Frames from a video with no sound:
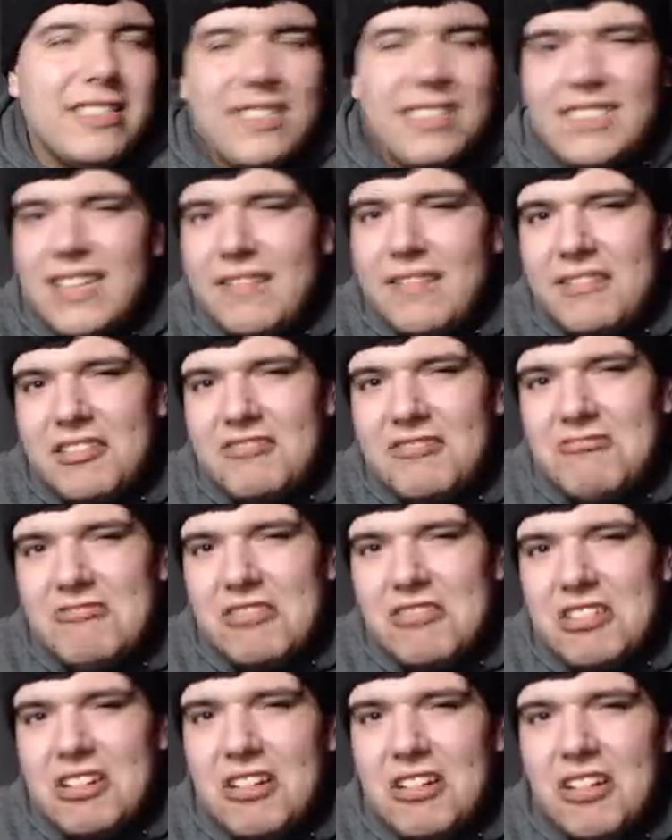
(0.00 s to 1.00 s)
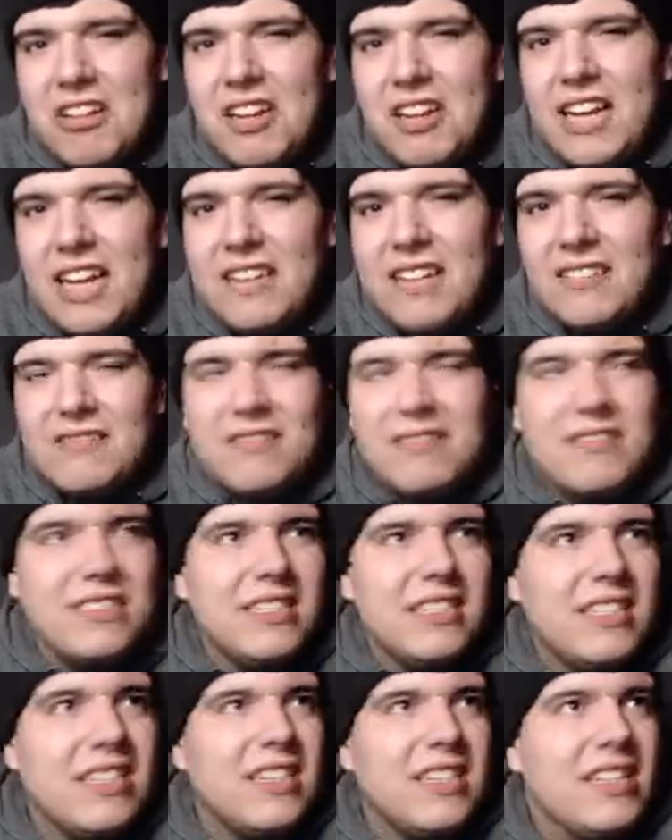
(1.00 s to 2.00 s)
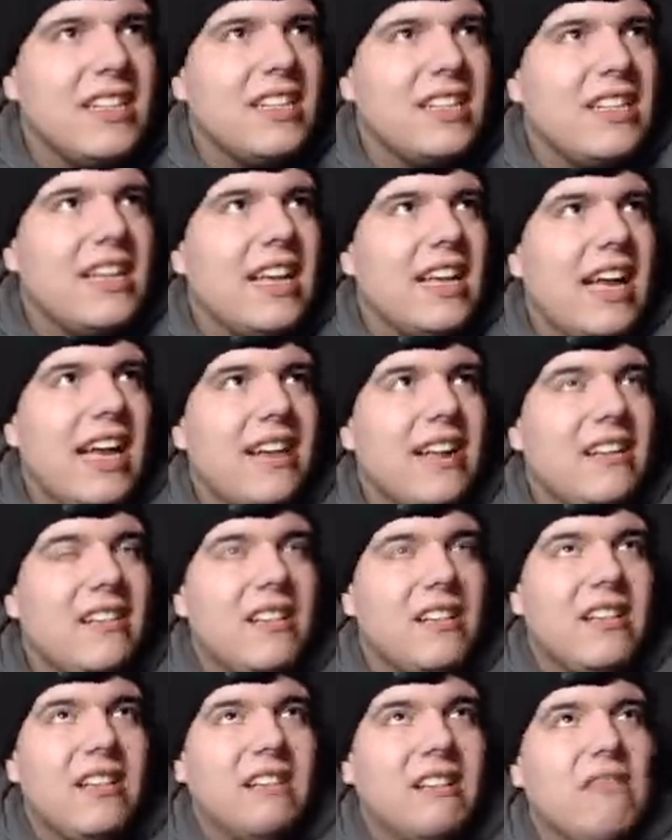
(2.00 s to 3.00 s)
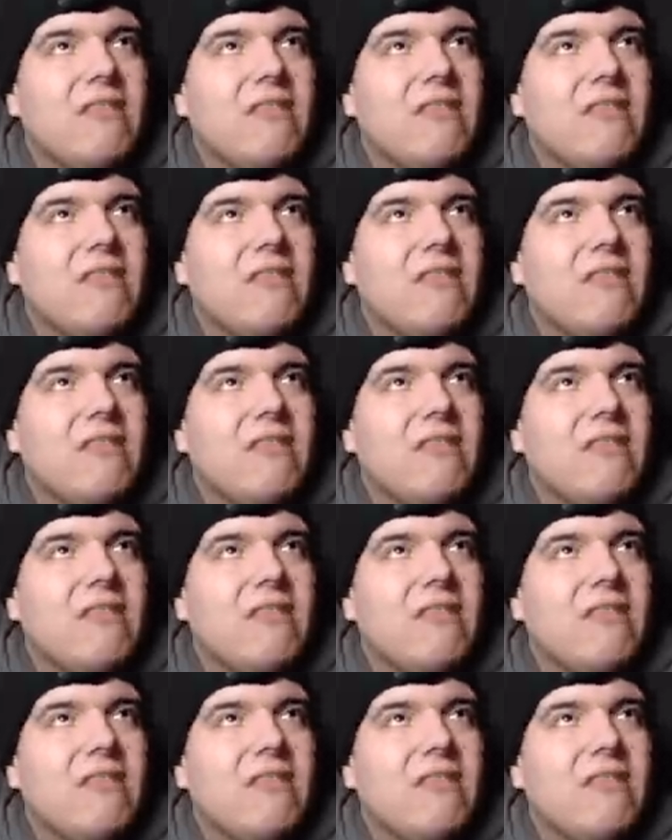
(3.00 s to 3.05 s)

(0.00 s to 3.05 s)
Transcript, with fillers: he have a newer card? I don't I don't know.